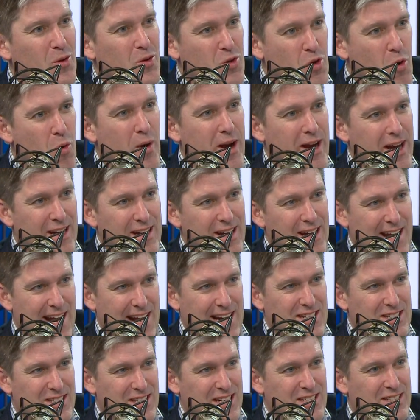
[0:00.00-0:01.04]
going into
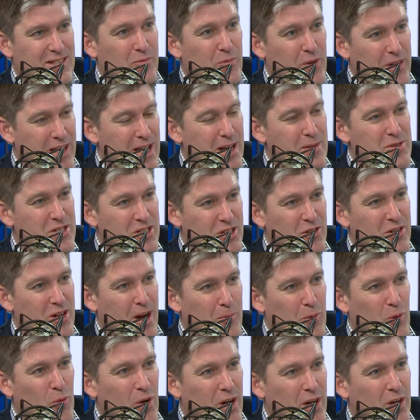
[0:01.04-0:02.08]
next season with him as your
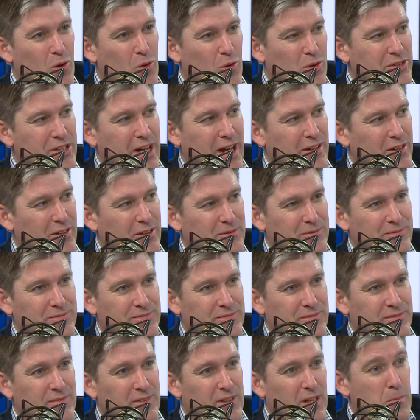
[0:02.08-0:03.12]
number one goaltender?
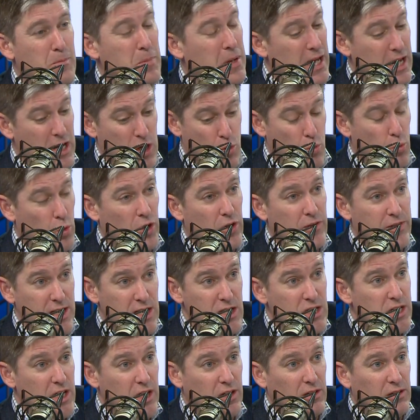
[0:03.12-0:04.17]
You were
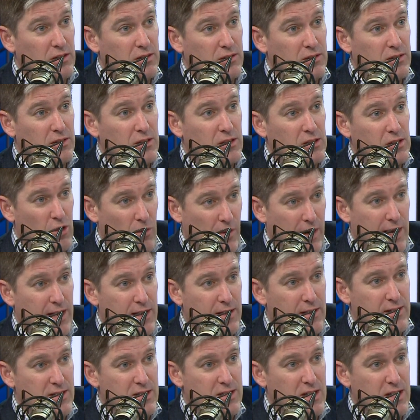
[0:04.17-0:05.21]
this year going
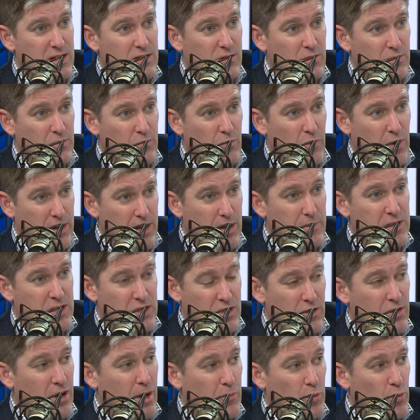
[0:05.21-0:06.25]
into the season with him
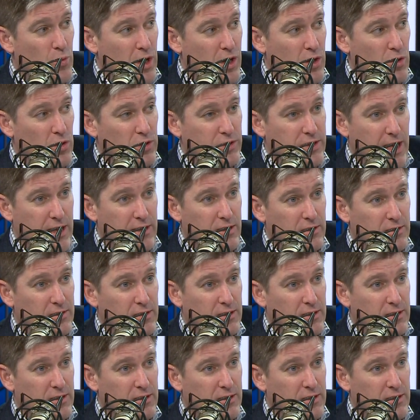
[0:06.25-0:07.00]
as your number one goaltender.